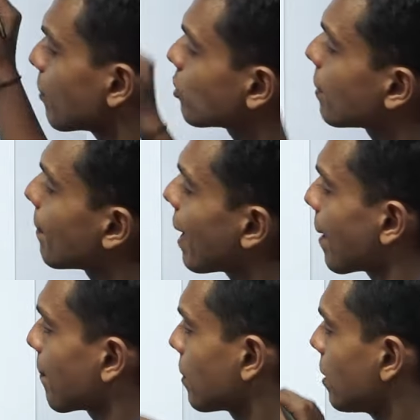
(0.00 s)
about the
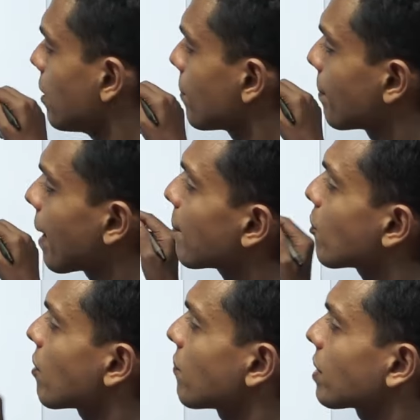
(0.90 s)
map
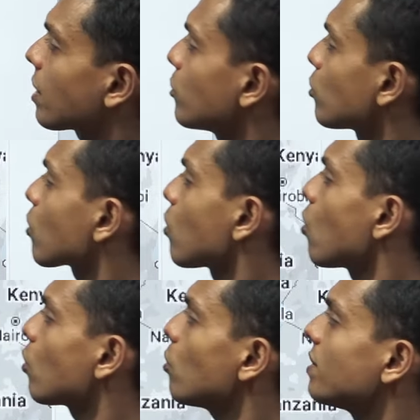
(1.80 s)
of Africa, you know
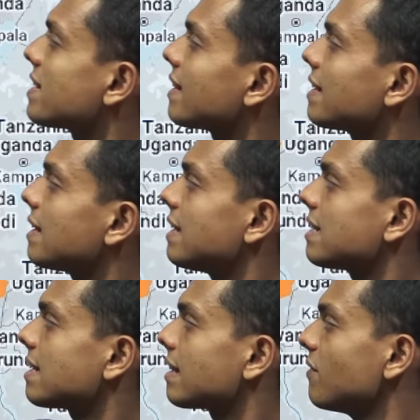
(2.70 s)
Congo is in
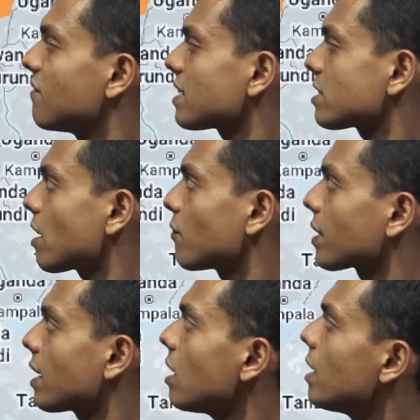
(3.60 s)
the West
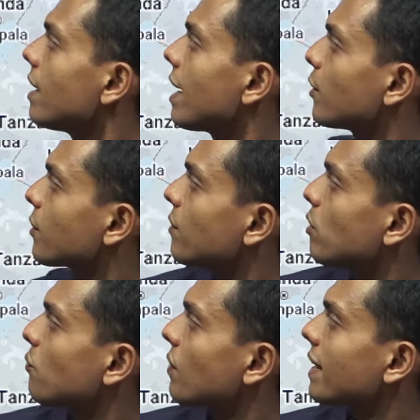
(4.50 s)
Africa, and
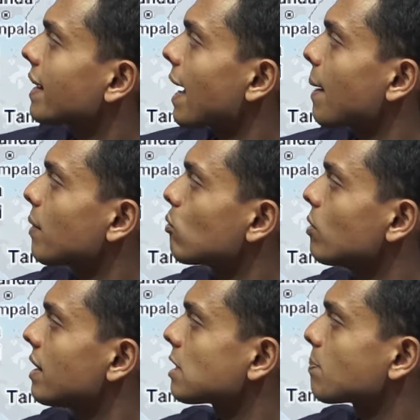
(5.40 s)
you'll find
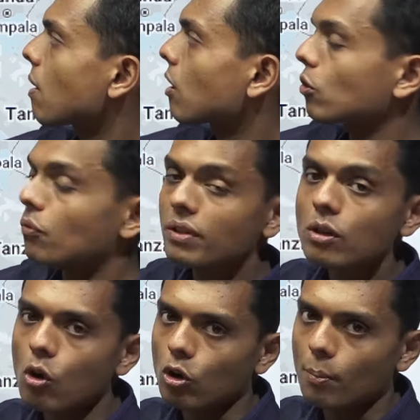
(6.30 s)
Cameroon is part of the
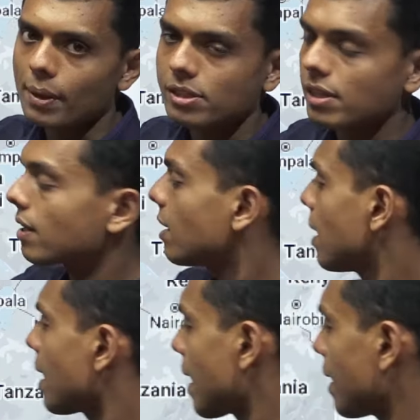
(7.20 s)
Congo Basin,
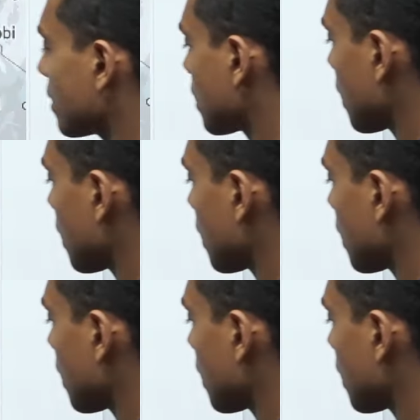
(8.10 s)
and